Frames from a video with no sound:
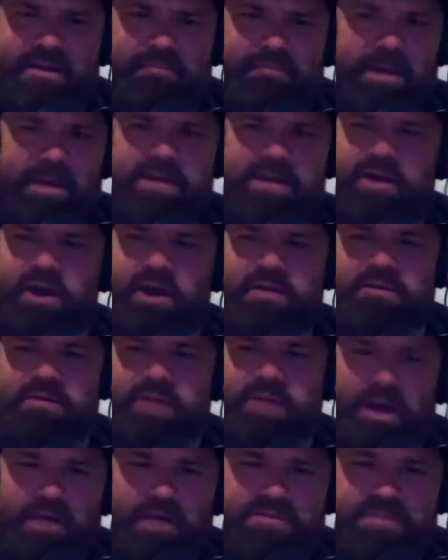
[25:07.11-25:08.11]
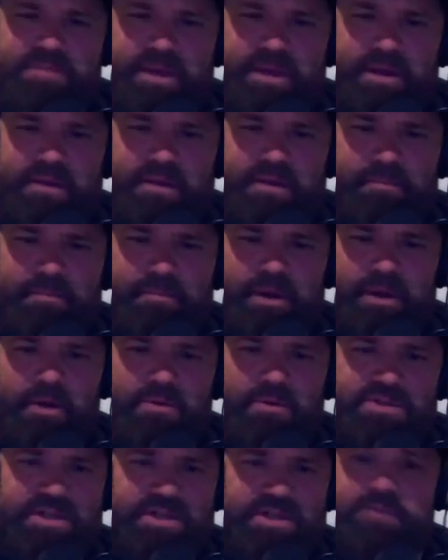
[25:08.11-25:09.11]
My daughter loves being on the
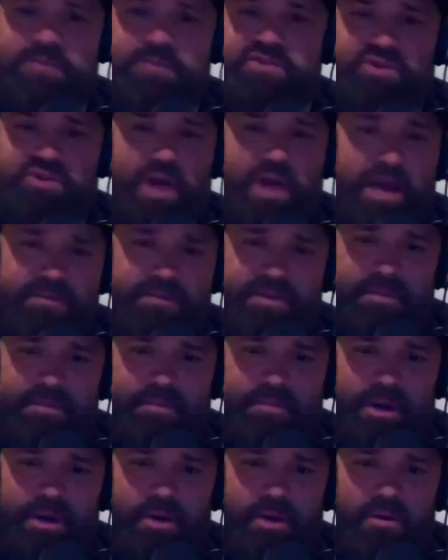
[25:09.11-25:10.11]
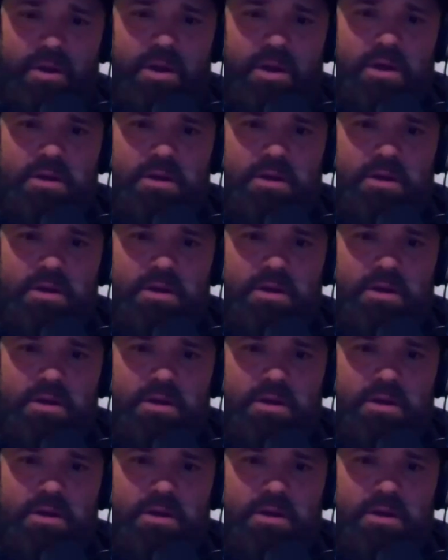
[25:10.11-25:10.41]
boat. She loves driving the boat.